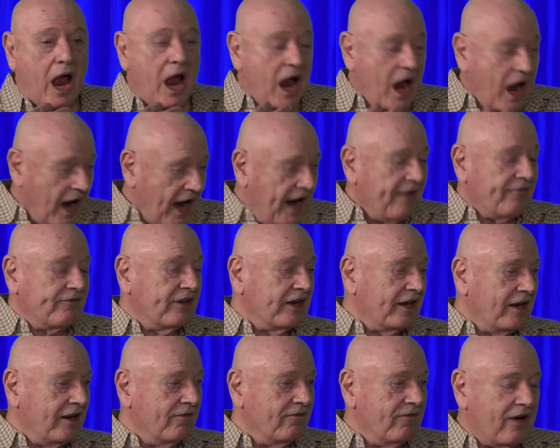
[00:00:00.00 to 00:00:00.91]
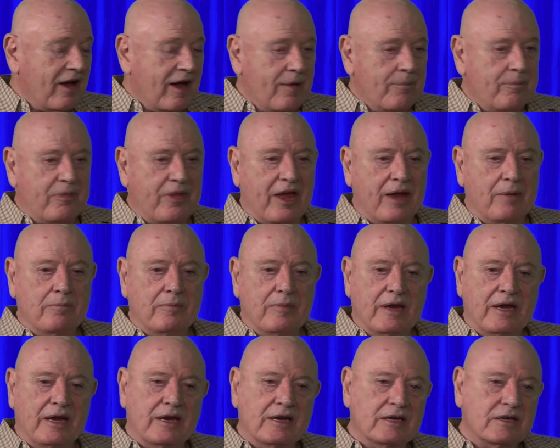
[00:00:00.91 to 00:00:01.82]
I have to give up. That
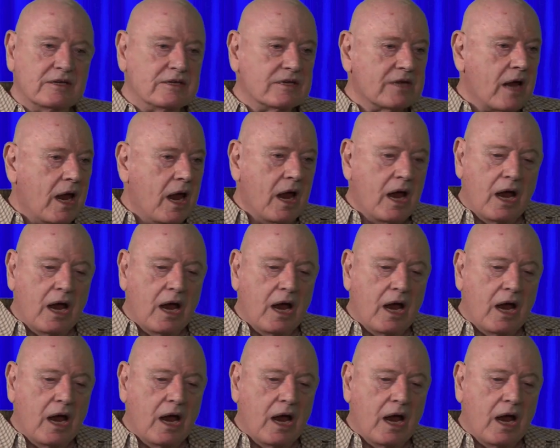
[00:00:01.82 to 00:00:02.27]
means,